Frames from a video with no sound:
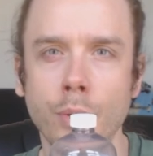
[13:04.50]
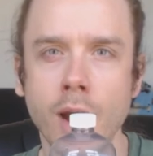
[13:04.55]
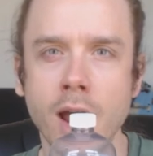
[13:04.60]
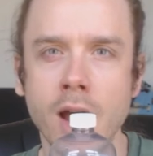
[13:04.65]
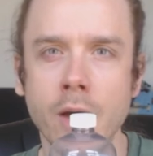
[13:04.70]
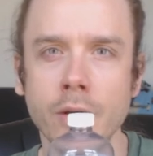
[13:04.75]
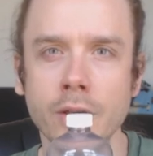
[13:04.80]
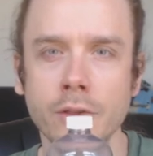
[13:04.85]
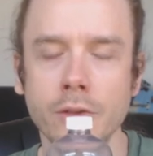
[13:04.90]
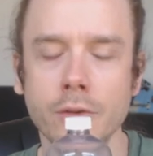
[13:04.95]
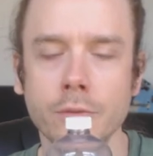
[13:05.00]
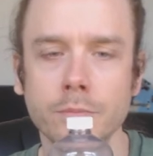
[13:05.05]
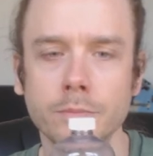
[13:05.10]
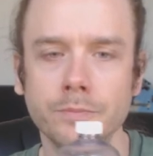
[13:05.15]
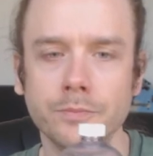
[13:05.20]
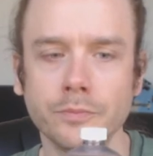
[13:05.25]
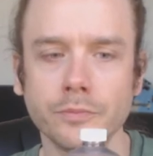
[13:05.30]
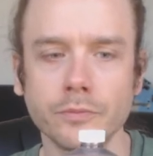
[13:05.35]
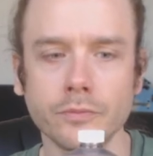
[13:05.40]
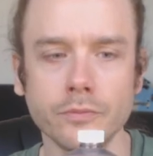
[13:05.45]
prowess.
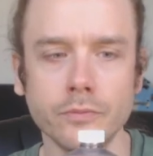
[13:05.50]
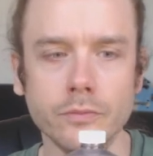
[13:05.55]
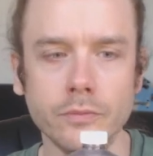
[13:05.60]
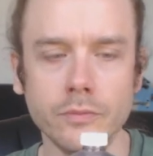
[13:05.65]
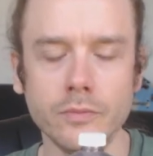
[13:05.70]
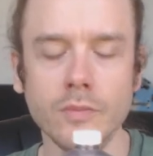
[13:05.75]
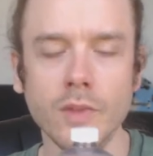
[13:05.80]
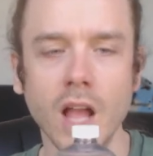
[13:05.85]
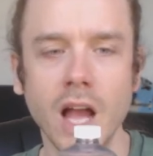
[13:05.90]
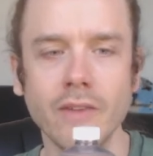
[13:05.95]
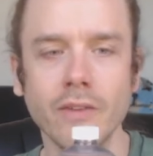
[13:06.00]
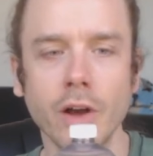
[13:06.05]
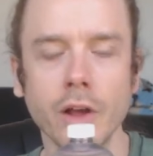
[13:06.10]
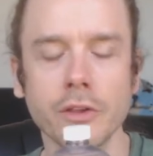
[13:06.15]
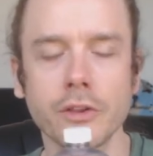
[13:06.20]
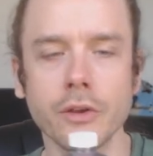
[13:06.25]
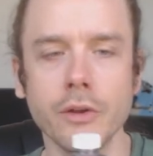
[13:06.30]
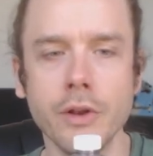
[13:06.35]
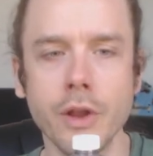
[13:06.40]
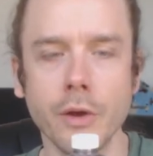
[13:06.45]
I've
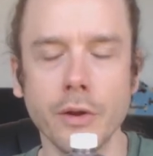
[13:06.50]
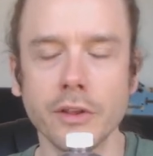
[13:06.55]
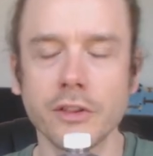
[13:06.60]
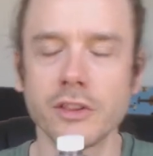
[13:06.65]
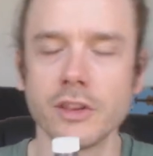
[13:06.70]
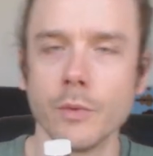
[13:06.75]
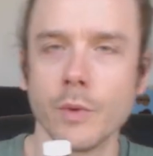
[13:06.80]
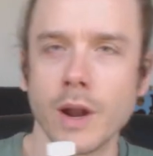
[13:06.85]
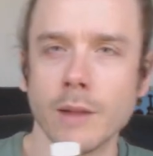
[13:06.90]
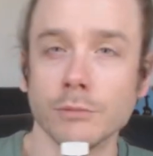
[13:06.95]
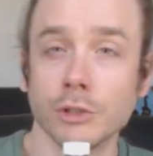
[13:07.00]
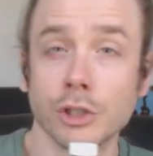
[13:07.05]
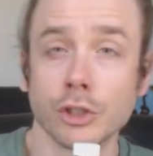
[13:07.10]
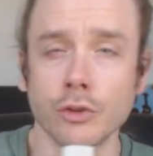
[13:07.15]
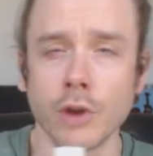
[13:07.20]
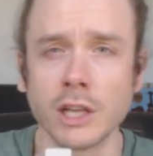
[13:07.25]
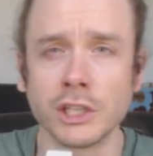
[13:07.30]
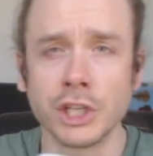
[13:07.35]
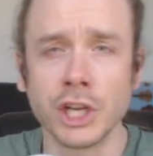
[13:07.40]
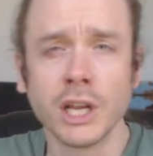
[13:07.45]
also noticed that when I'm
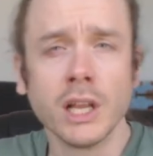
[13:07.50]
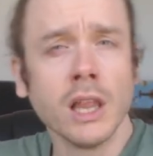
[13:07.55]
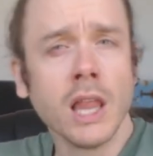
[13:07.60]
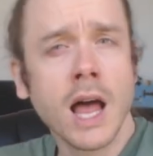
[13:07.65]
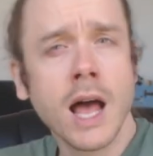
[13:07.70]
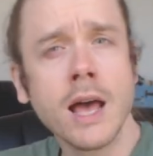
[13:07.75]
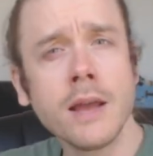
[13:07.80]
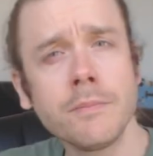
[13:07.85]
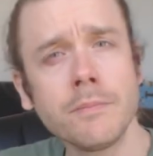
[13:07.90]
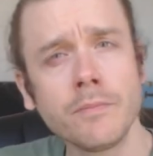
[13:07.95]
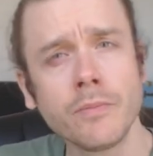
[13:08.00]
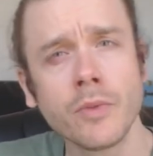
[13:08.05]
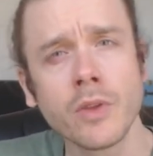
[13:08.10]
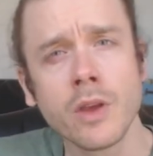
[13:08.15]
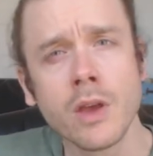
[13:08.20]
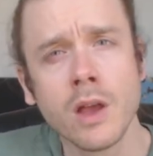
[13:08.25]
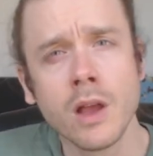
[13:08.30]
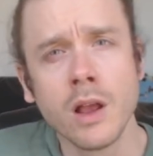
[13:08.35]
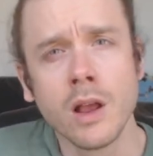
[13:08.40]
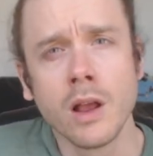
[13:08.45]
stretching a lot,
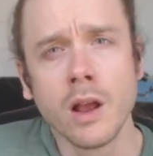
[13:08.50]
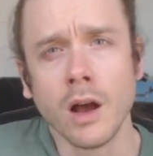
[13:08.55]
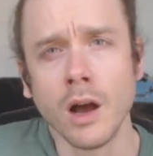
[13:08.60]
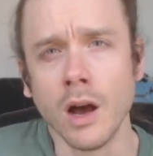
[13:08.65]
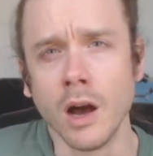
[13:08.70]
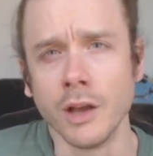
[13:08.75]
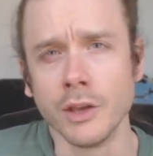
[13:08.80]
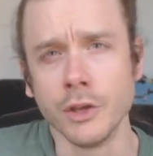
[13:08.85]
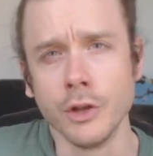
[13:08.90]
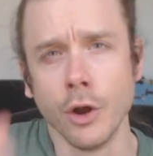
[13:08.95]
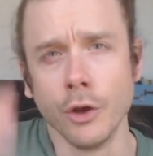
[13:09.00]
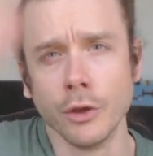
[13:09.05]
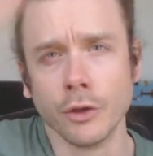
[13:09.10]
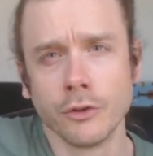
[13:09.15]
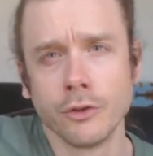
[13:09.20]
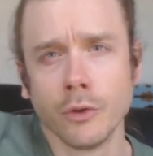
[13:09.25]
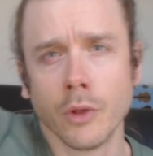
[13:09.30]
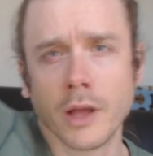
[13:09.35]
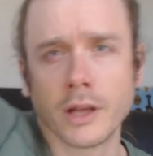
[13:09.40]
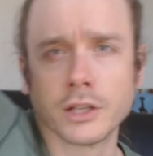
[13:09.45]
you know, you'll
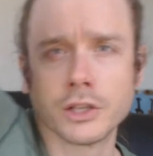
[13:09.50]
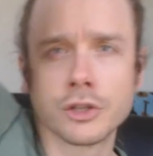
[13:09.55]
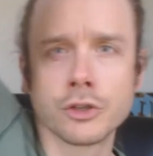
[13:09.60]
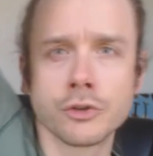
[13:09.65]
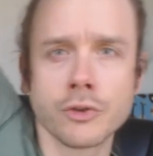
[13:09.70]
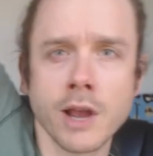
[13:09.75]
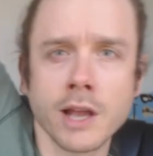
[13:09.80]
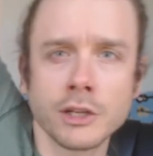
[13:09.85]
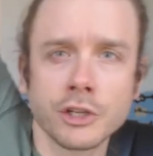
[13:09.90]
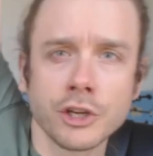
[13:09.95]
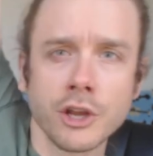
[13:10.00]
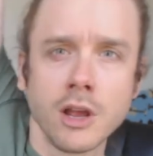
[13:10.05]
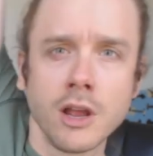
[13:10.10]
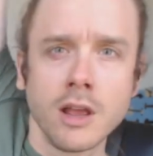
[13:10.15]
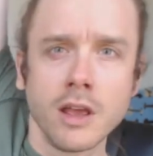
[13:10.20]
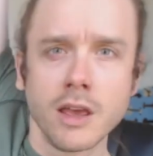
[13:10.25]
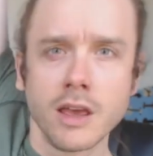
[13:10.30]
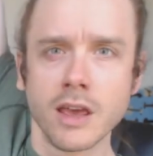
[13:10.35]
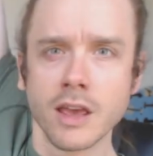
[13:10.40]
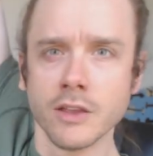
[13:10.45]
do like a stretch
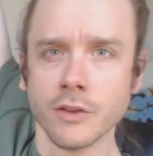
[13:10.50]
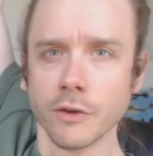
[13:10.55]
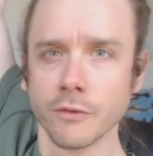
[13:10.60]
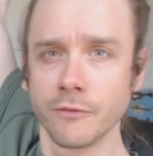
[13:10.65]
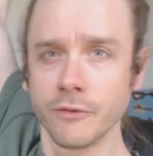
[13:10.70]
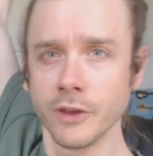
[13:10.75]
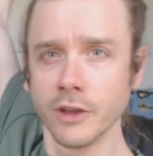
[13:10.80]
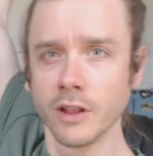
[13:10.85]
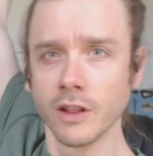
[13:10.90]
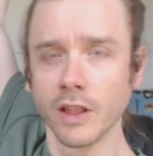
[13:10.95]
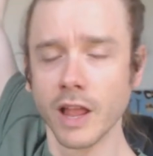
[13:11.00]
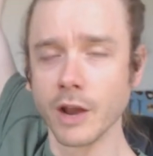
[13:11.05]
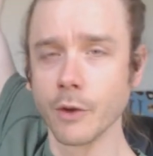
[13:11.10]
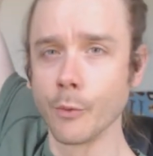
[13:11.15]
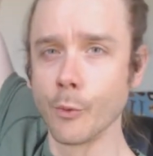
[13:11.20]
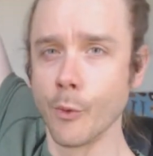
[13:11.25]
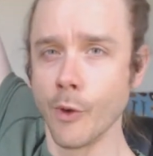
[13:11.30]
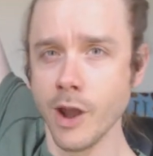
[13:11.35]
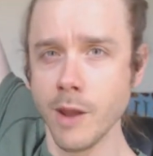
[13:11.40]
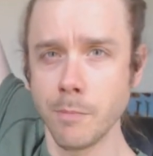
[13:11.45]
and you'll feel it like
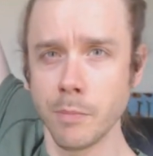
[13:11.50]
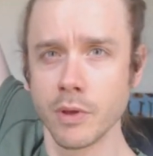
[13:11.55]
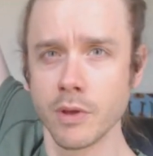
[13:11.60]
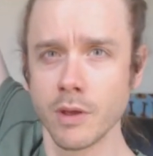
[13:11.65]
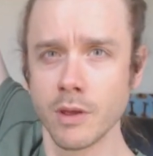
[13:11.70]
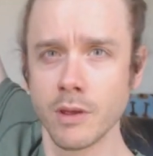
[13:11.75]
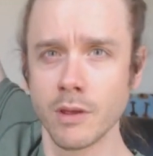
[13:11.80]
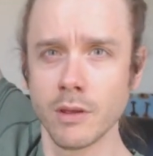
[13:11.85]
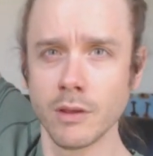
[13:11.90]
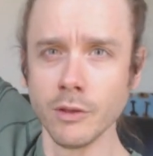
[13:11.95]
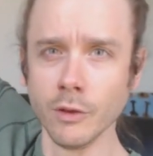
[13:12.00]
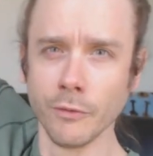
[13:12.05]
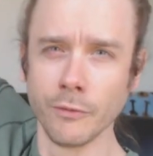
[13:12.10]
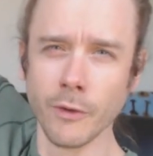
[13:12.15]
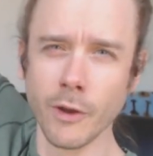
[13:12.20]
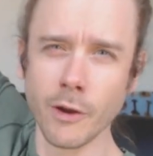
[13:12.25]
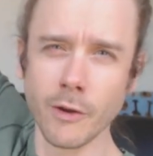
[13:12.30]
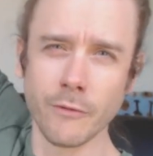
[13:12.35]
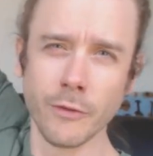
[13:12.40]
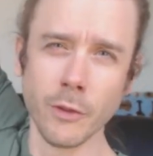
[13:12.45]
rip. You'll
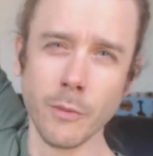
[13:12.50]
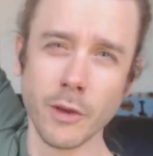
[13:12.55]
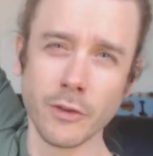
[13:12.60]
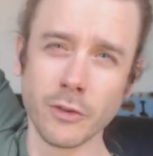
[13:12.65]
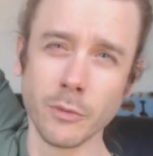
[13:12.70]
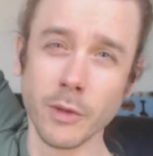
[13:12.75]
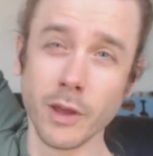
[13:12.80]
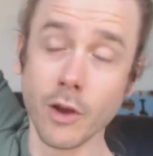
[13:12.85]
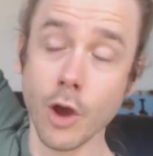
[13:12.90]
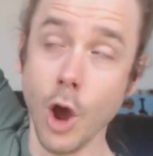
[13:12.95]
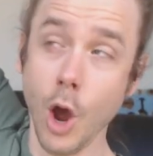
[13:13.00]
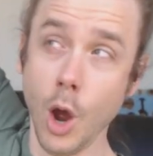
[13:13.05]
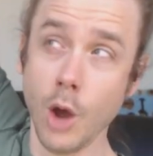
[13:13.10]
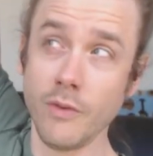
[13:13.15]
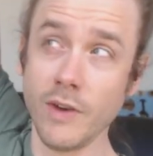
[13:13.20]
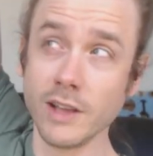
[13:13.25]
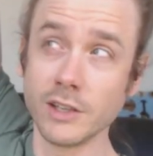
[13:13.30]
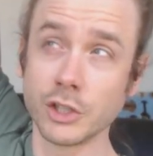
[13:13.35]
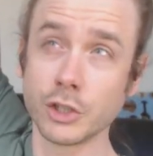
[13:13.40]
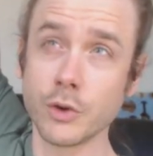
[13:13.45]
feel the muscle. You'll be like, oh,
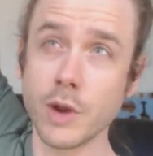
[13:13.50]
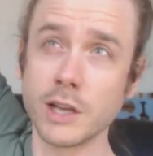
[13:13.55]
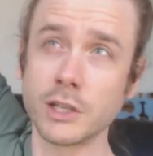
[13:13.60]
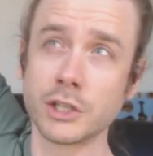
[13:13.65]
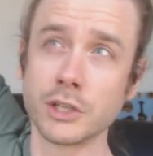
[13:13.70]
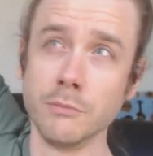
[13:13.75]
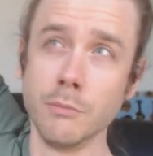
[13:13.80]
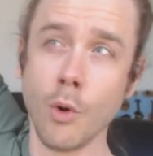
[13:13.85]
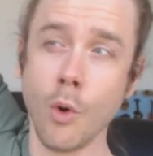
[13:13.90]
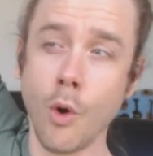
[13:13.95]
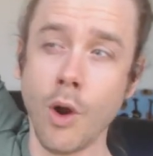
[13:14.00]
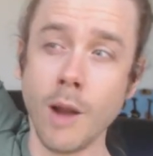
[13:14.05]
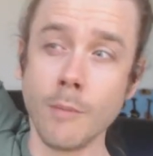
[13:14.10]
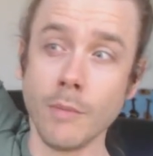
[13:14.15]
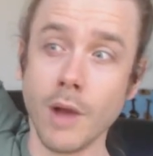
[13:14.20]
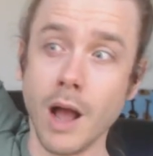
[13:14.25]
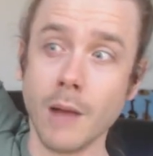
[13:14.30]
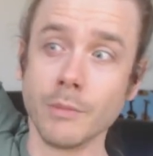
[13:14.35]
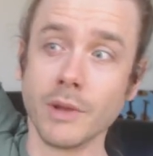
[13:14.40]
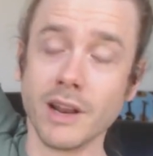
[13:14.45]
if I stretched more,
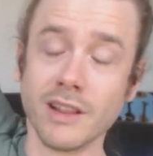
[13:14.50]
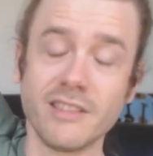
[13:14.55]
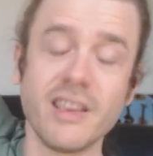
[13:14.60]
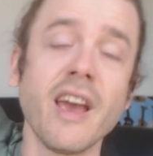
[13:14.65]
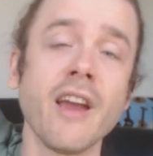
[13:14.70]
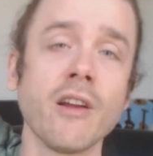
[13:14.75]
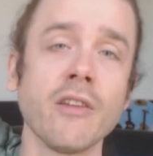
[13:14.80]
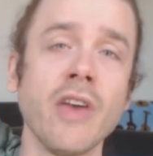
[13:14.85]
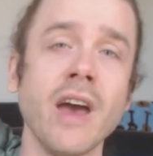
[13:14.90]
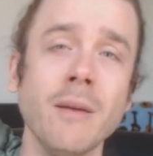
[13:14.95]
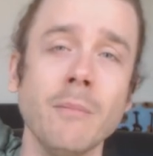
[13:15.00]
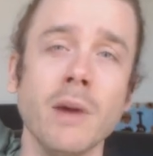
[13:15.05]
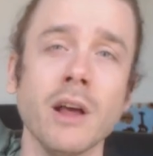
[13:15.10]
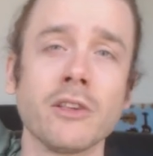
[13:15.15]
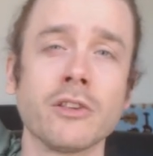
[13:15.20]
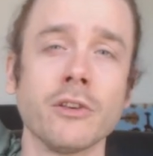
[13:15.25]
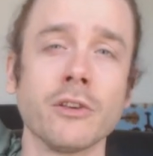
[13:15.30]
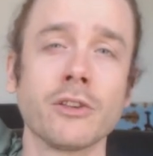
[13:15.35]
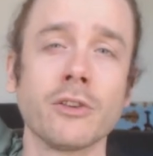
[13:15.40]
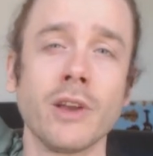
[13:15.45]
I'm going to tear that
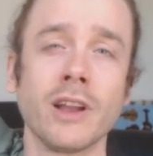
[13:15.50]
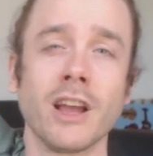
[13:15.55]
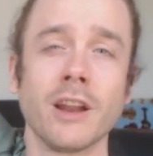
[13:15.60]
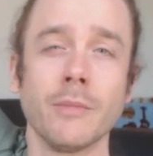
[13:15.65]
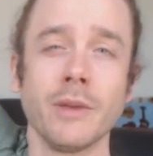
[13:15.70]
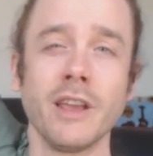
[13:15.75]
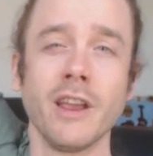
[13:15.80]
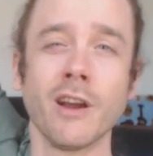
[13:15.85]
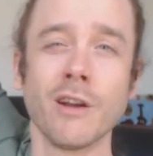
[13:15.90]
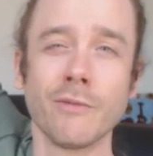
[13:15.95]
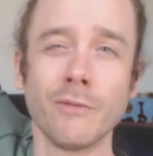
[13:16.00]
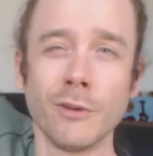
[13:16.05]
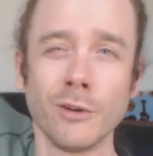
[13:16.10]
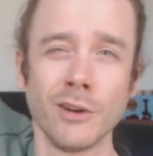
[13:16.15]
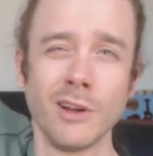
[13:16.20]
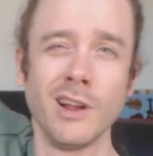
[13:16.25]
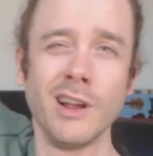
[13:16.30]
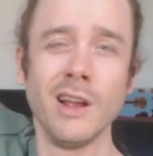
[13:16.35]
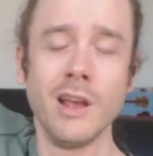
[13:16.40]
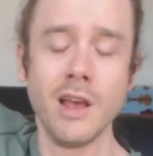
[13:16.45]
muscle. So I got to be careful.